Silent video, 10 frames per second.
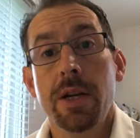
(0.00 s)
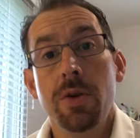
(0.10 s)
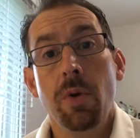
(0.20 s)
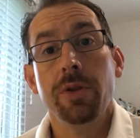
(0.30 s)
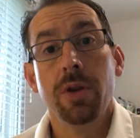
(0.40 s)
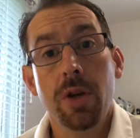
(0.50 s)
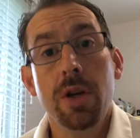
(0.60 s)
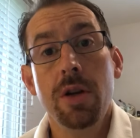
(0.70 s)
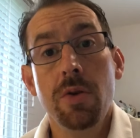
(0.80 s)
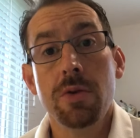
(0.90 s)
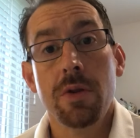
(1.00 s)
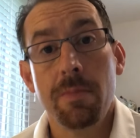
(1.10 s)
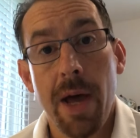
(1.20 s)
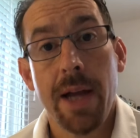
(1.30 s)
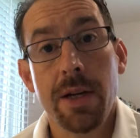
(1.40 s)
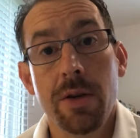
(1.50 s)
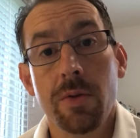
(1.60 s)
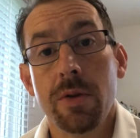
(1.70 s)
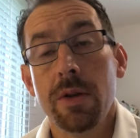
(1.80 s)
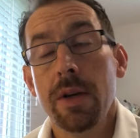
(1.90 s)
do you want the good news or the bad
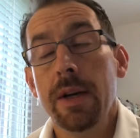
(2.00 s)
news?